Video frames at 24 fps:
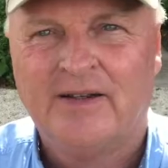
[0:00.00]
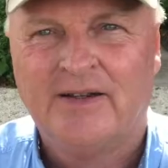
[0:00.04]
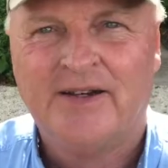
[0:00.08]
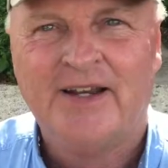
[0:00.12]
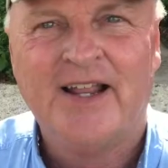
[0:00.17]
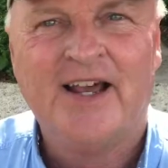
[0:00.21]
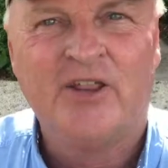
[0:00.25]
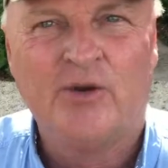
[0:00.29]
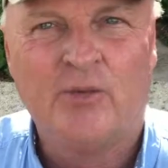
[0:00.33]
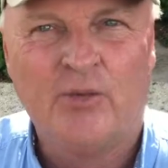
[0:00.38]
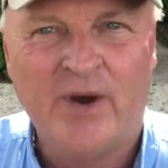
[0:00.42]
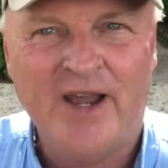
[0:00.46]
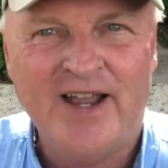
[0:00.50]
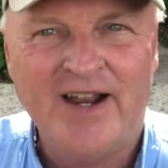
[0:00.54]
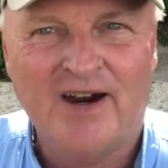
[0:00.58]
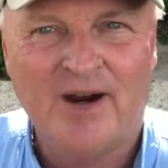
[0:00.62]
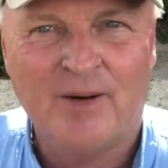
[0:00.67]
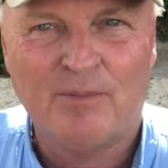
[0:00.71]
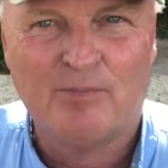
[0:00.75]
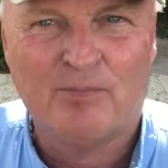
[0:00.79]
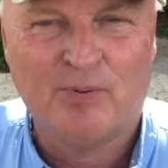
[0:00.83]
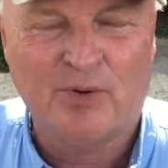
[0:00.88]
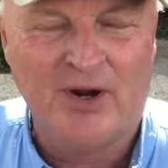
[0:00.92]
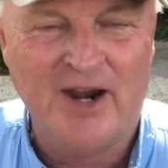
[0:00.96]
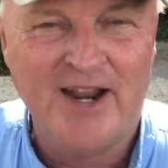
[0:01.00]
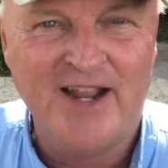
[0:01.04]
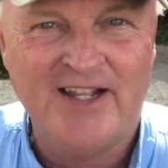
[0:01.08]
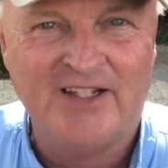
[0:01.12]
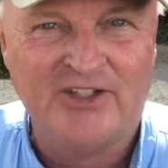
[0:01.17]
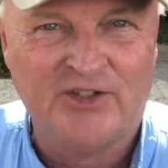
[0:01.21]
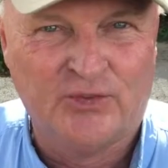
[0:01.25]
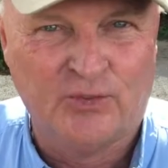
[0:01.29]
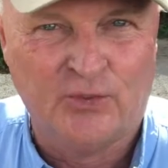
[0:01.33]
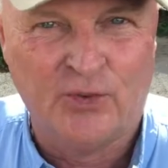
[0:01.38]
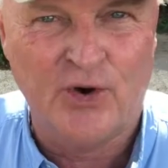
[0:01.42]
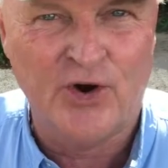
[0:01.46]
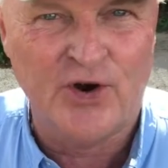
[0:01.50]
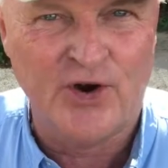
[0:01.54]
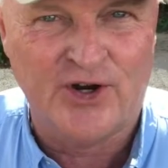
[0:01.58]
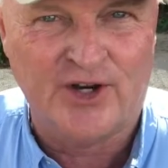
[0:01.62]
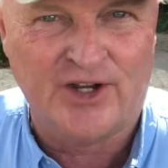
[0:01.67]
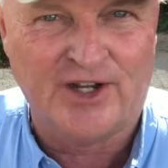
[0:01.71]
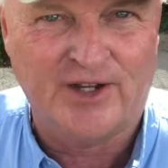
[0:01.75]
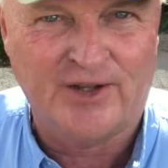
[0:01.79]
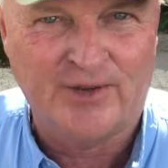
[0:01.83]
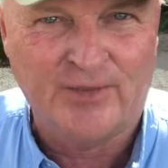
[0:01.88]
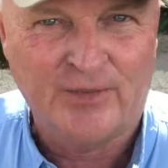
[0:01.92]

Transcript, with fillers: Now, the way our brains work,